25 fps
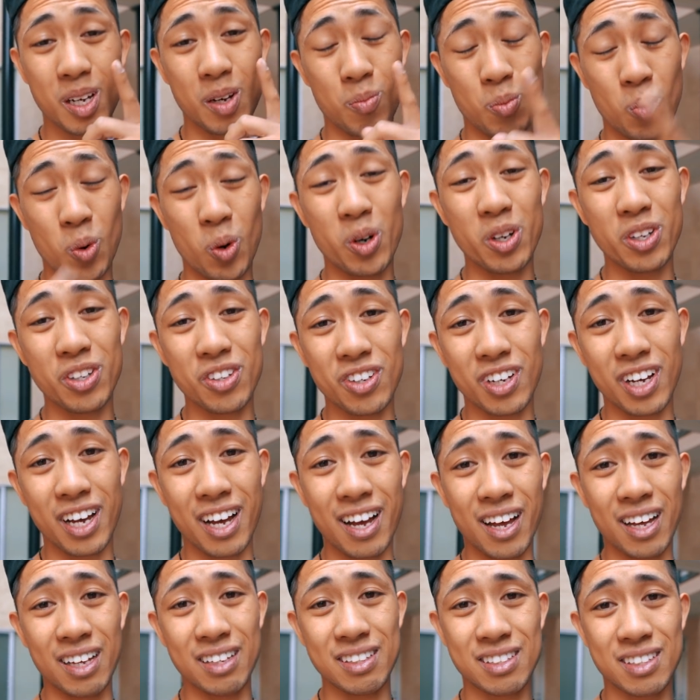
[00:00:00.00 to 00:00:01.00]
I'm warning you
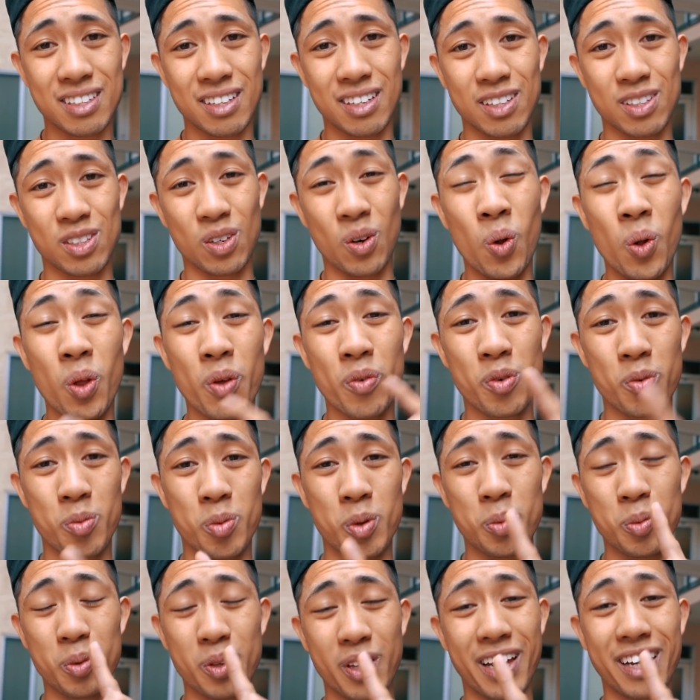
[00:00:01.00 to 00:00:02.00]
guys, it's only for
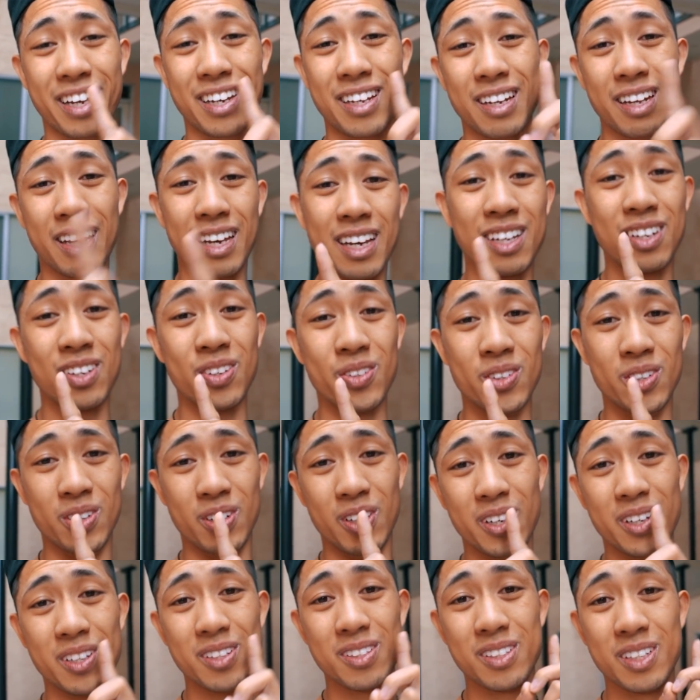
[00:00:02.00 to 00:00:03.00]
people that can handle
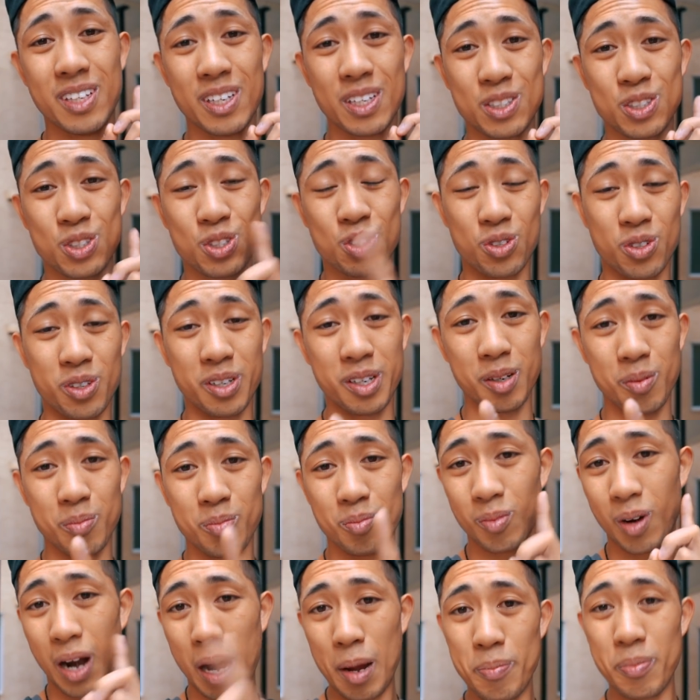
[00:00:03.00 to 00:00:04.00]
the extreme
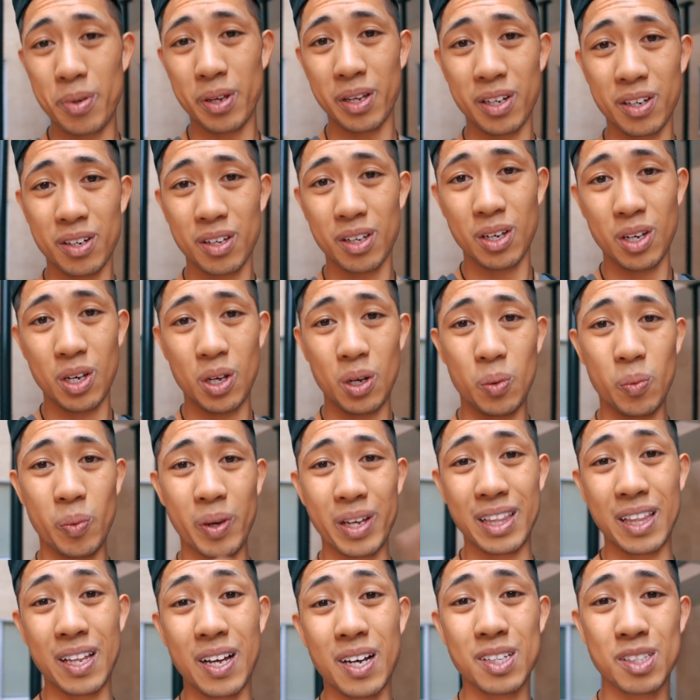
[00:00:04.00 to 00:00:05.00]
rapid
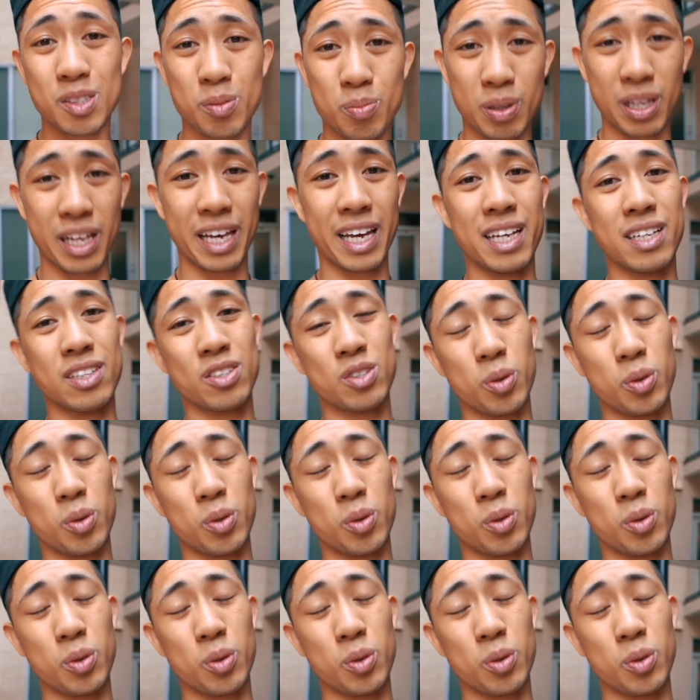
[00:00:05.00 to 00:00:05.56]
weight loss plan.